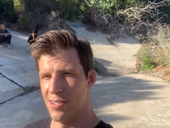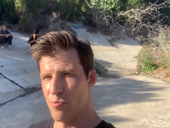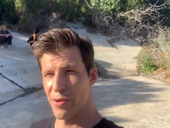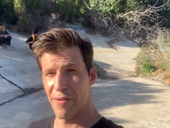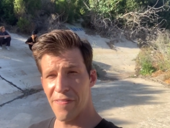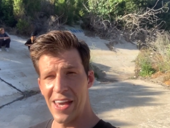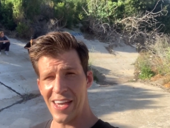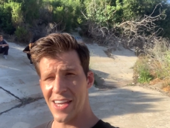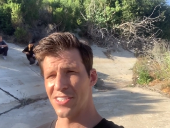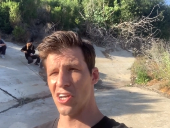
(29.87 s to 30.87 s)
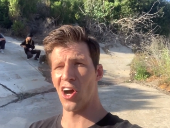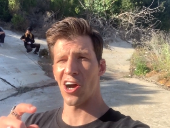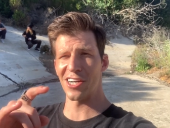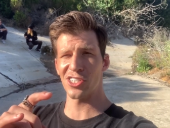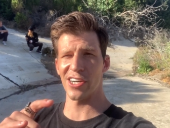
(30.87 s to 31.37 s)
Pivot fakie is a
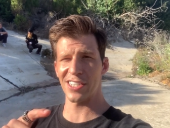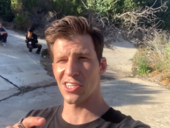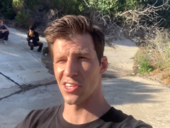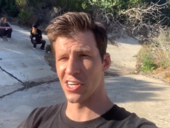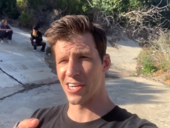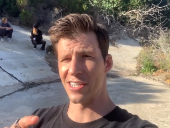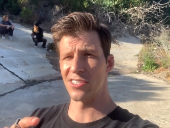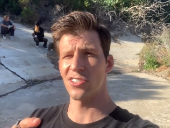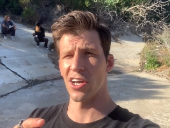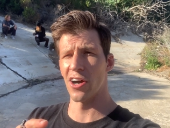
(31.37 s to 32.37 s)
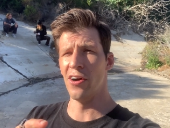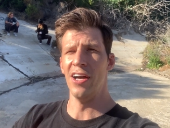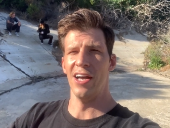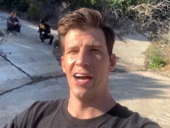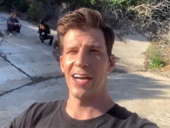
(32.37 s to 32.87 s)
hard trick to learn. So
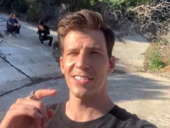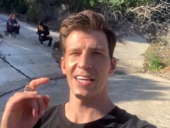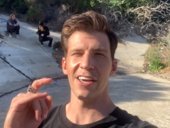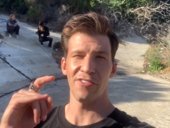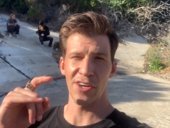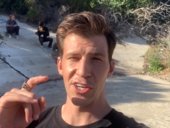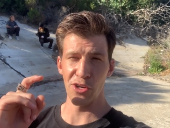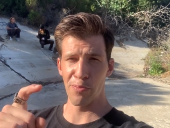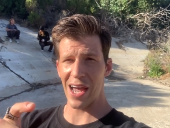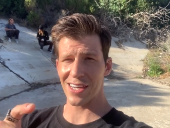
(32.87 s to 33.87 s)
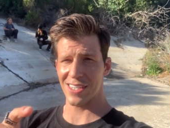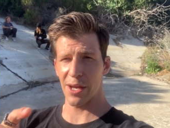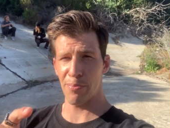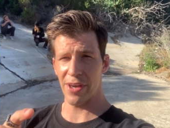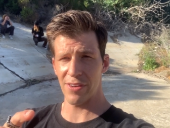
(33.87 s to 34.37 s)
I'd say if you can do
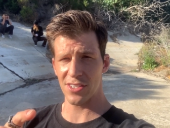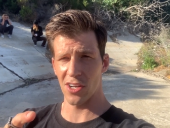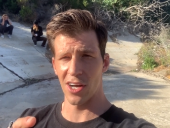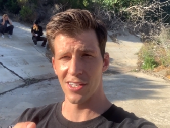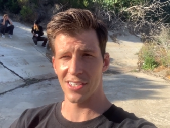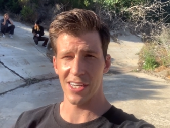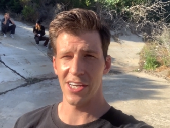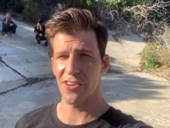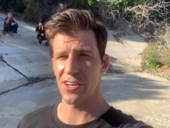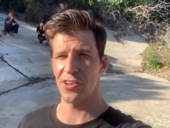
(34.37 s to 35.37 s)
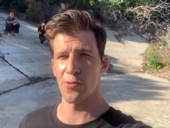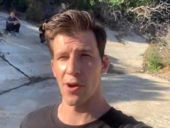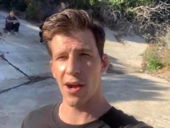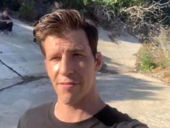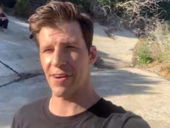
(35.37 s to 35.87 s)
backside pivot stalls and you can do
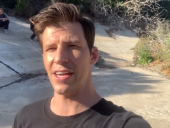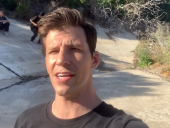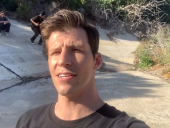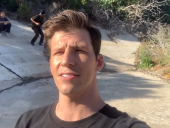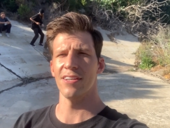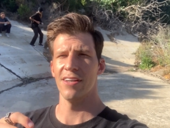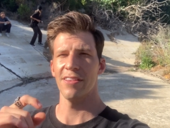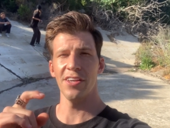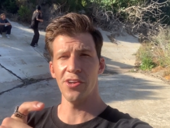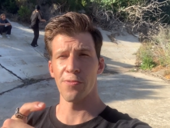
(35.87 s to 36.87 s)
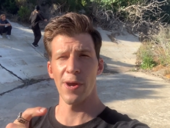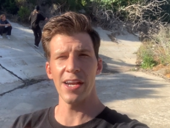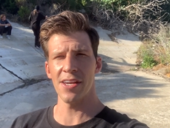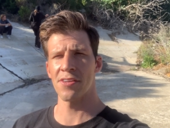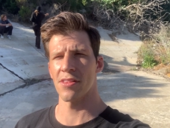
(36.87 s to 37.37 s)
rock fakies, then you're
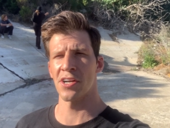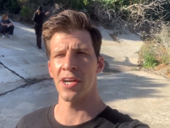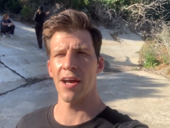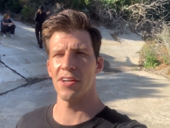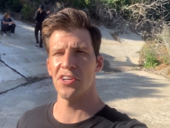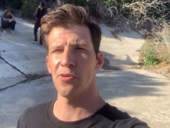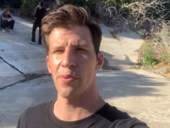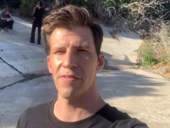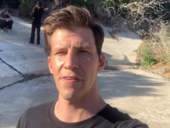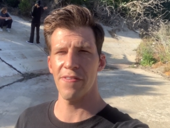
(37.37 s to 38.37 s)
ready to learn how to do pivot